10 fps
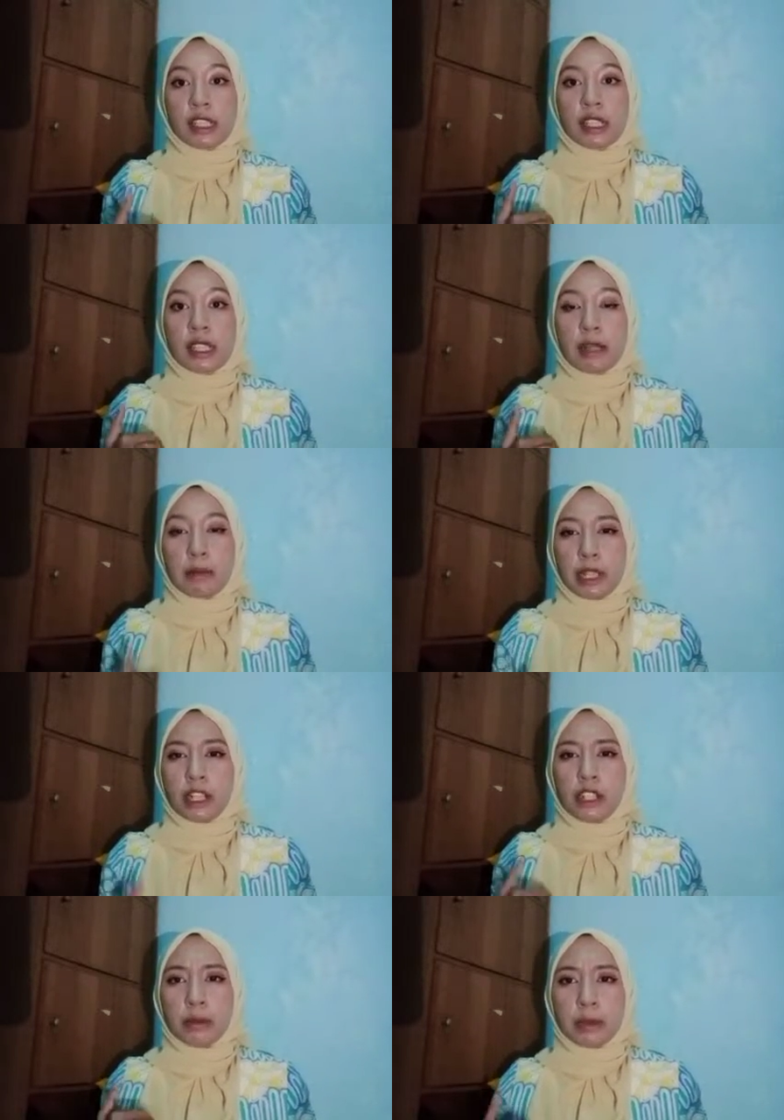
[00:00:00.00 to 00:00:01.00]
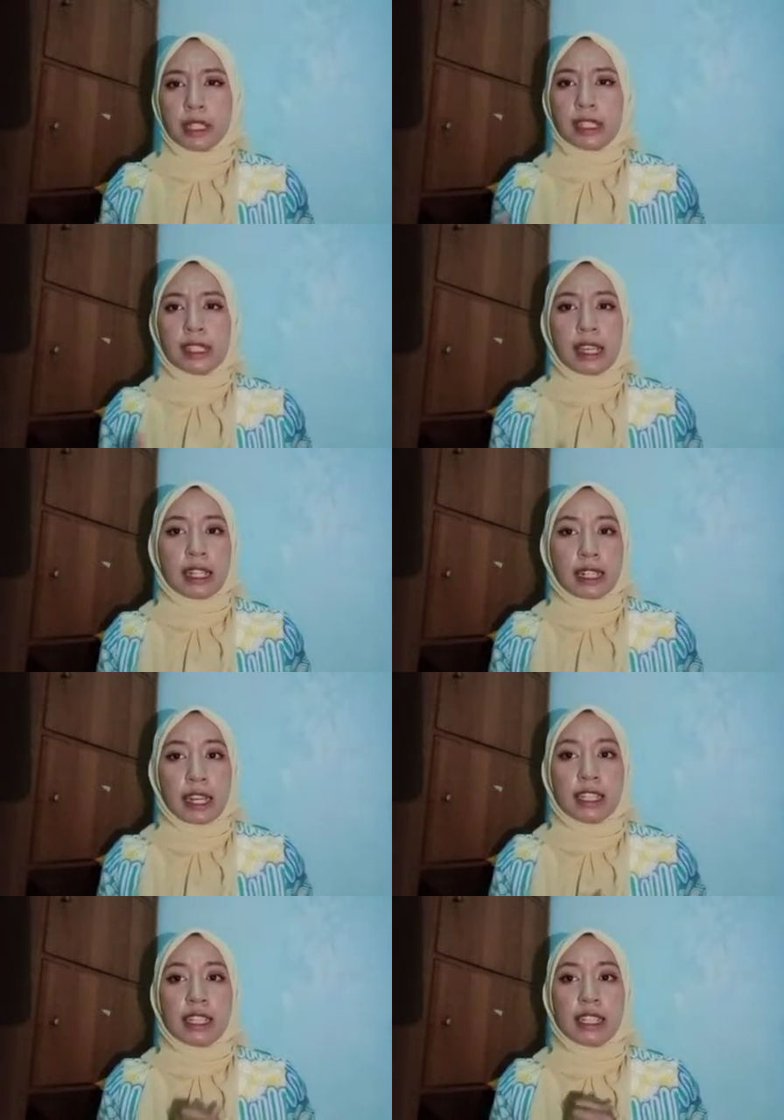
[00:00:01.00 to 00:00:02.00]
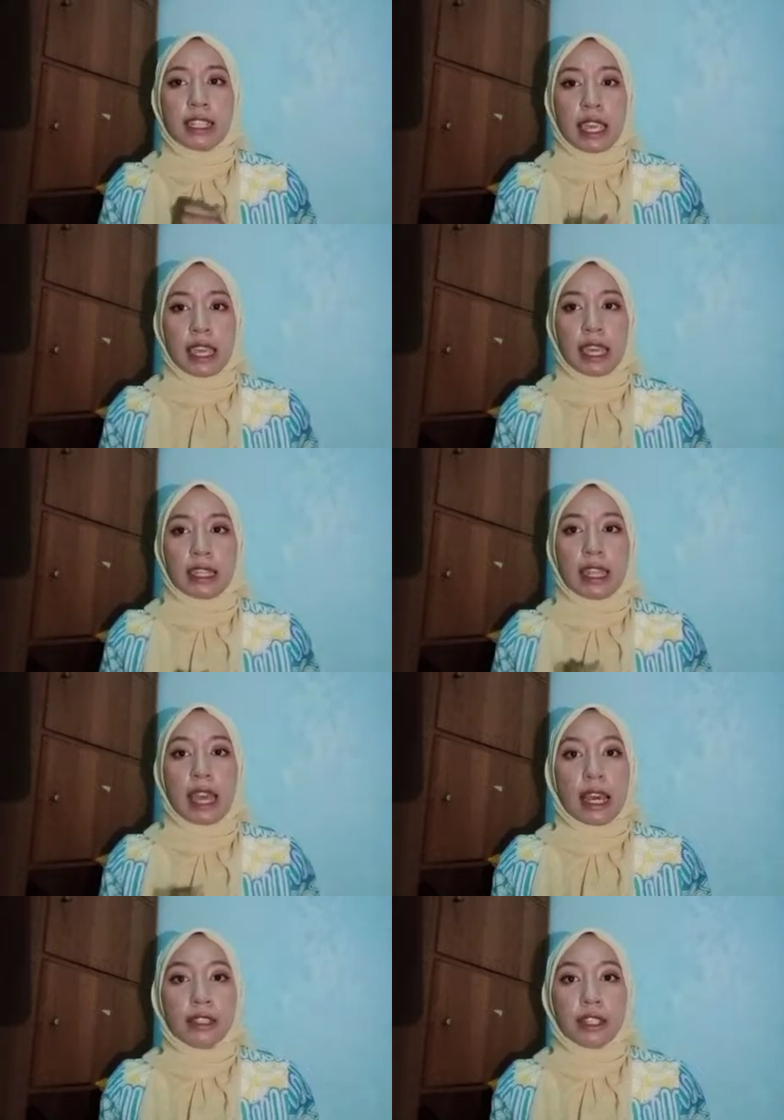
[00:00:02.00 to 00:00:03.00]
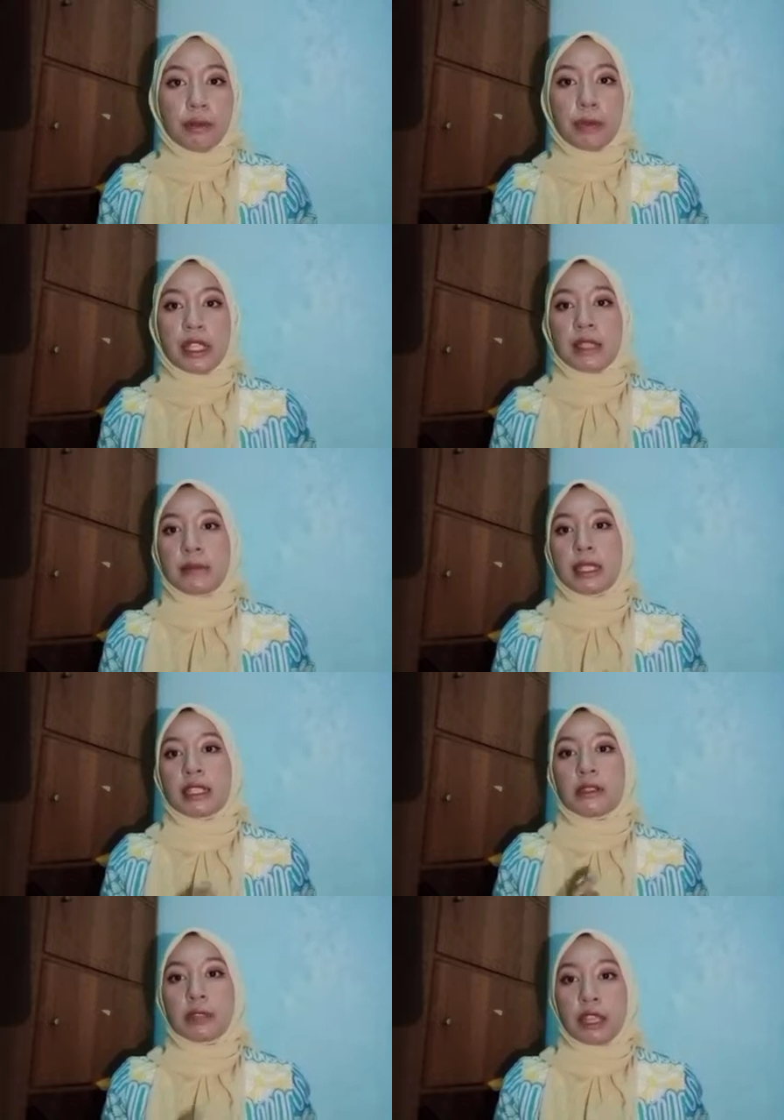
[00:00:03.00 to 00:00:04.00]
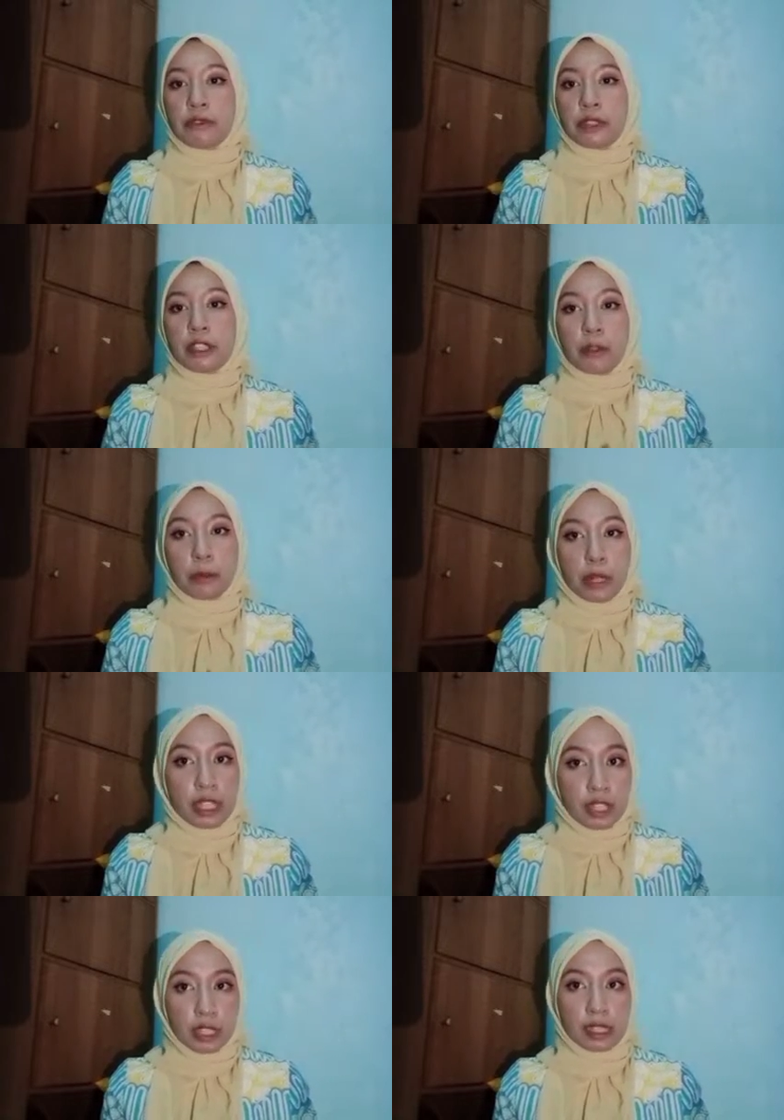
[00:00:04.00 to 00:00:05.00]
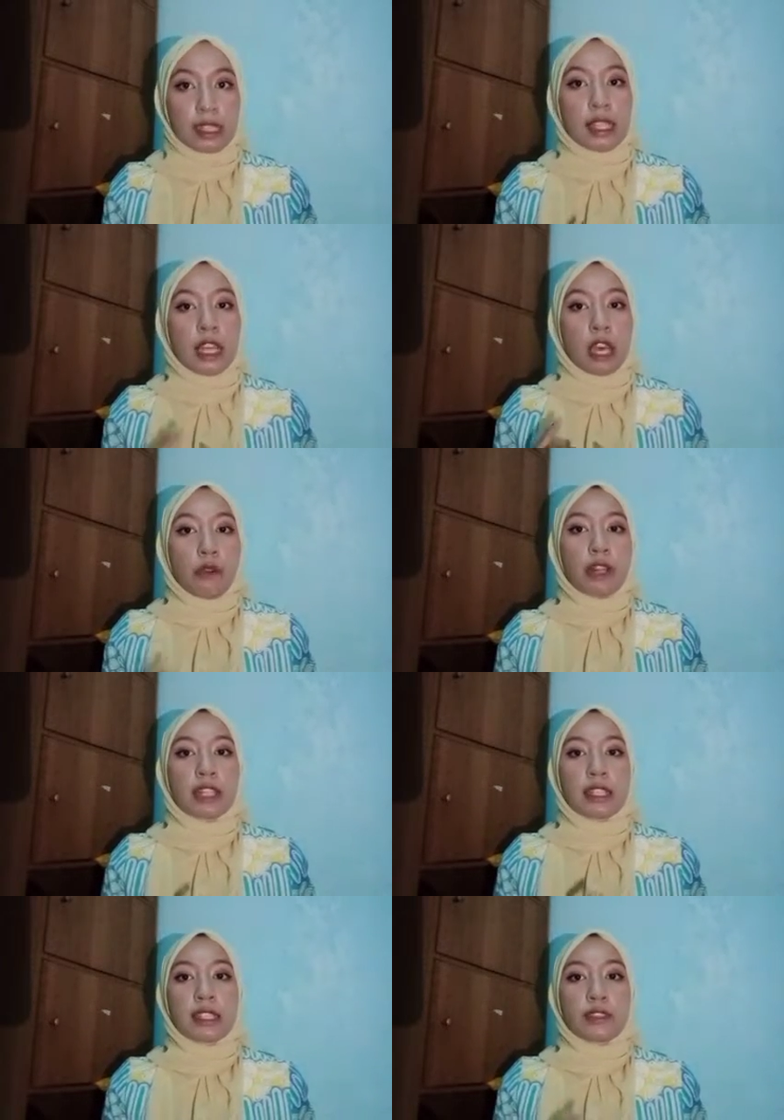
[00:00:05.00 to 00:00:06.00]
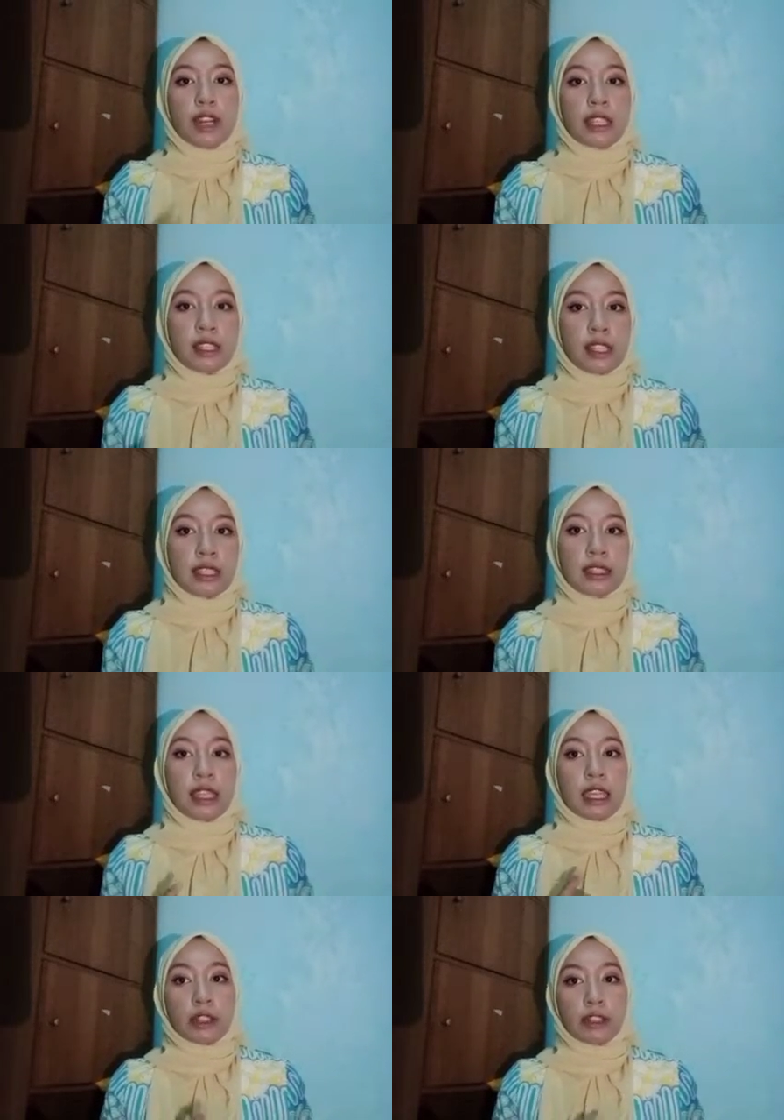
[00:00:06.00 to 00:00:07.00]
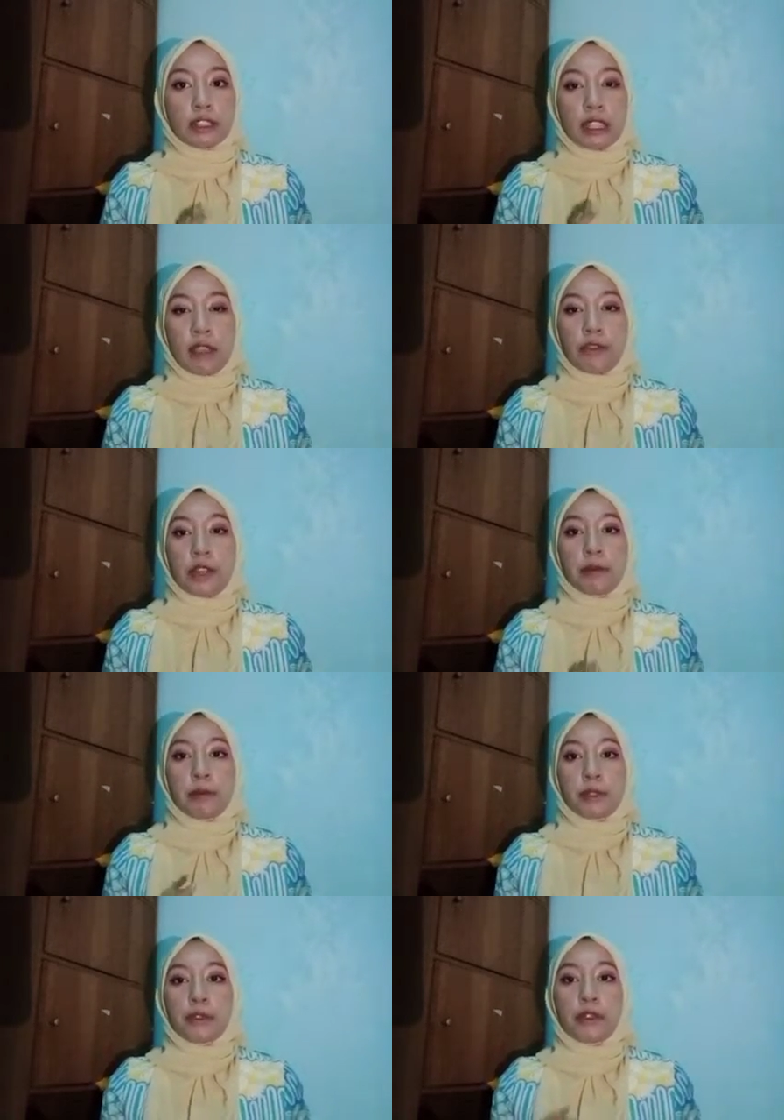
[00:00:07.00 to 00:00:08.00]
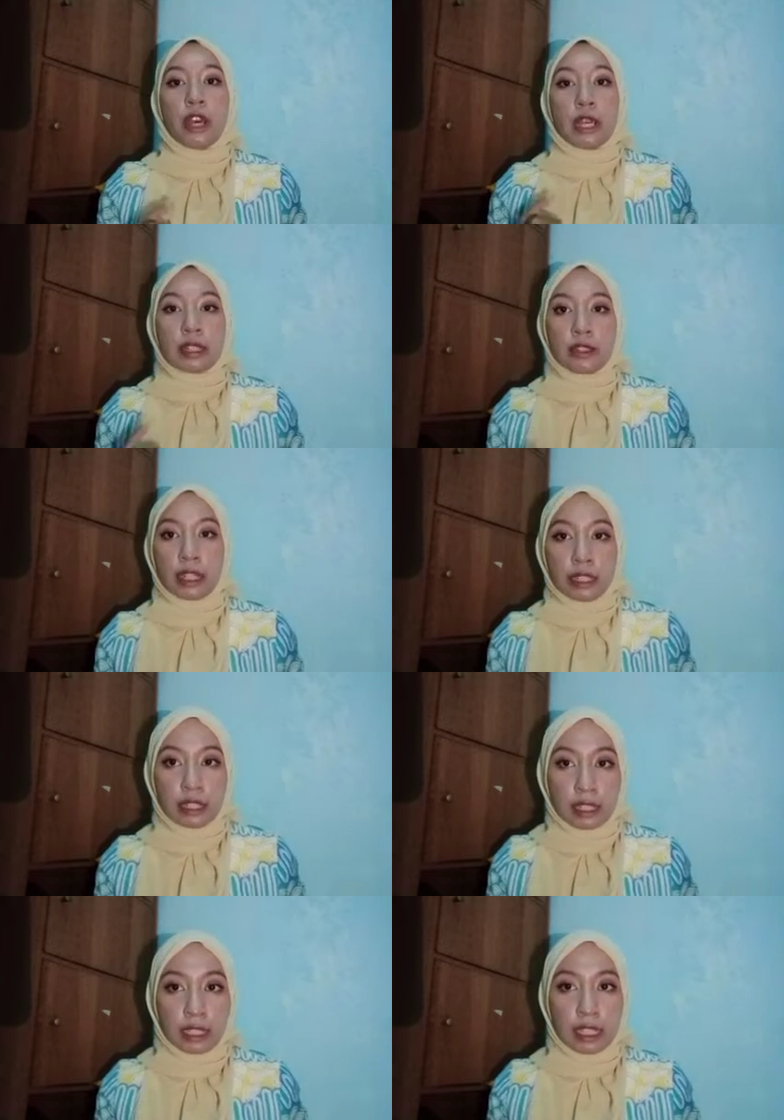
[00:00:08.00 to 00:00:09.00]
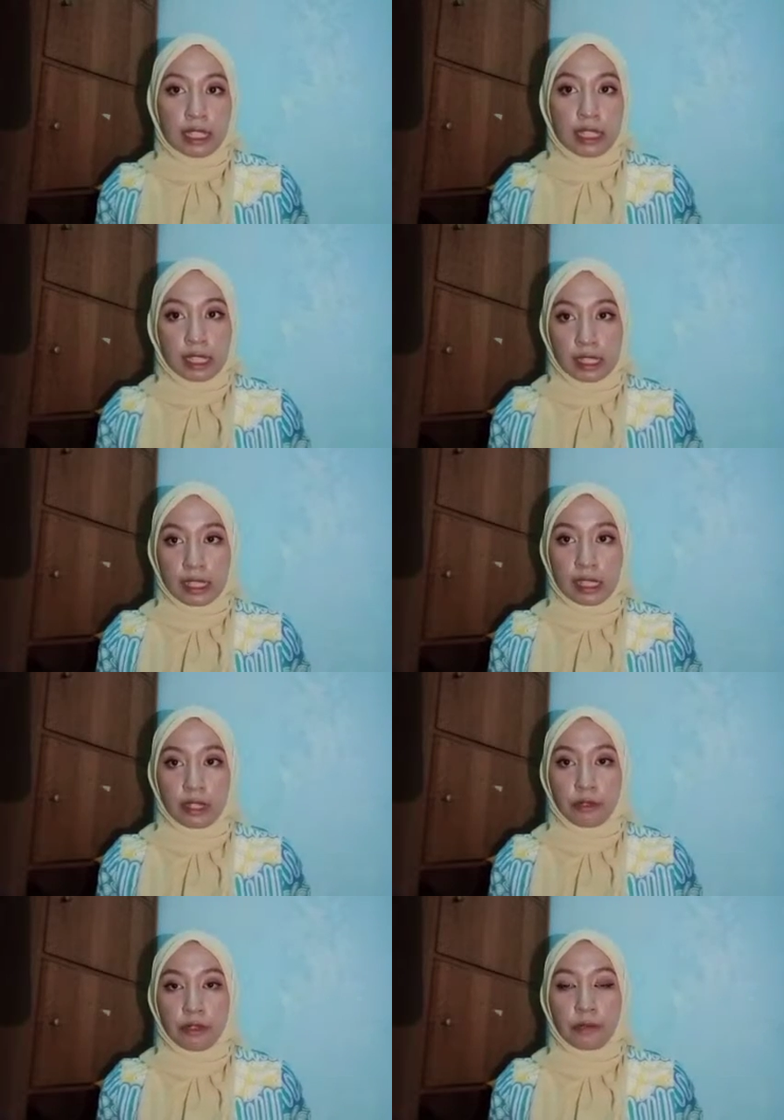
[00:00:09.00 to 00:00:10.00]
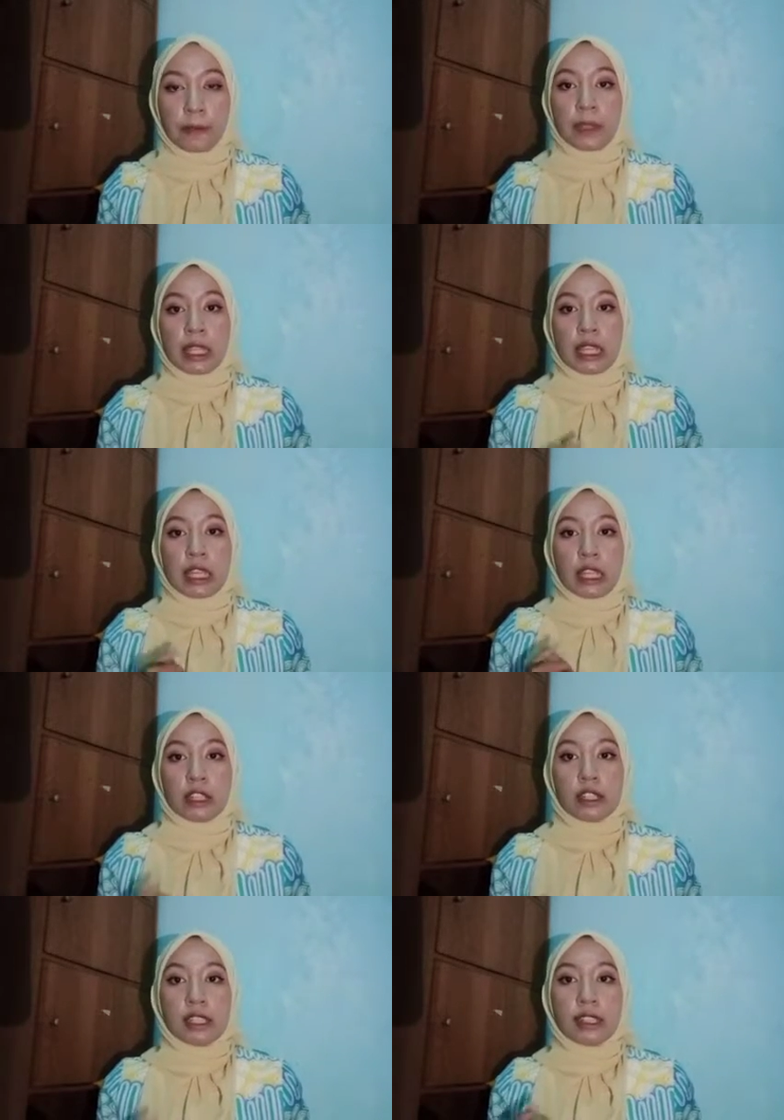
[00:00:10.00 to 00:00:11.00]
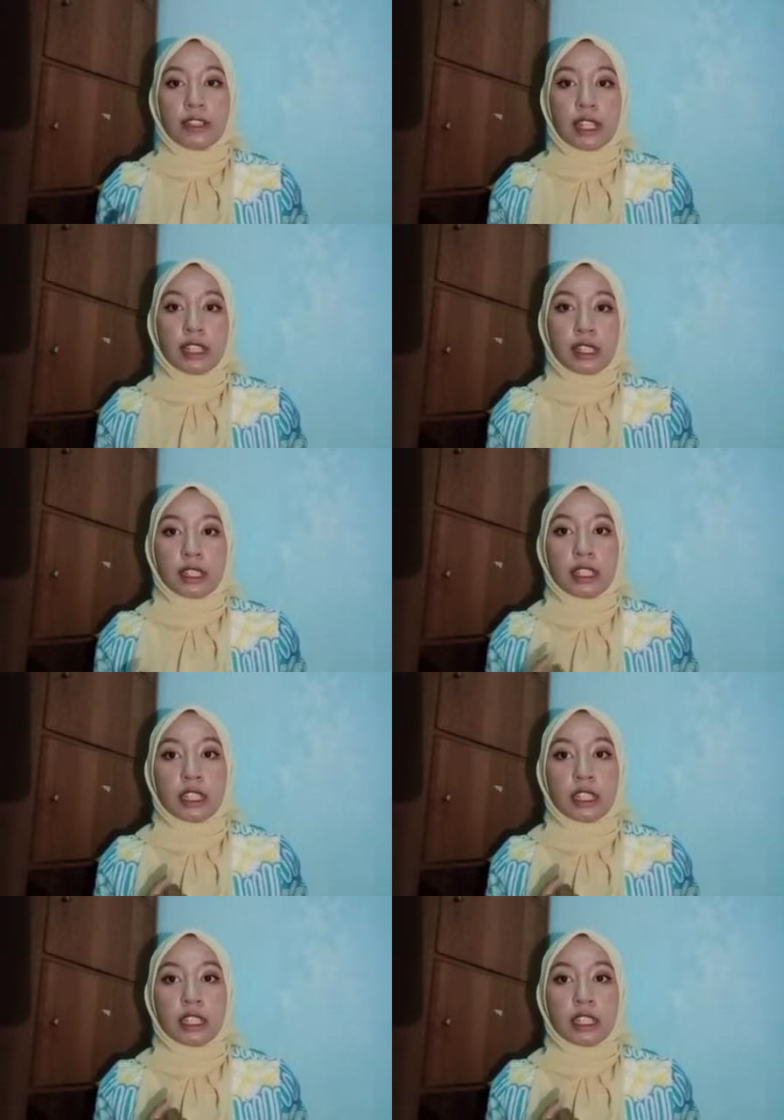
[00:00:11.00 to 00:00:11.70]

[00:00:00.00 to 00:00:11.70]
mere commerce raiding and other piecemeal naval operations were distractions that could never prove strategically decisive. Concentrations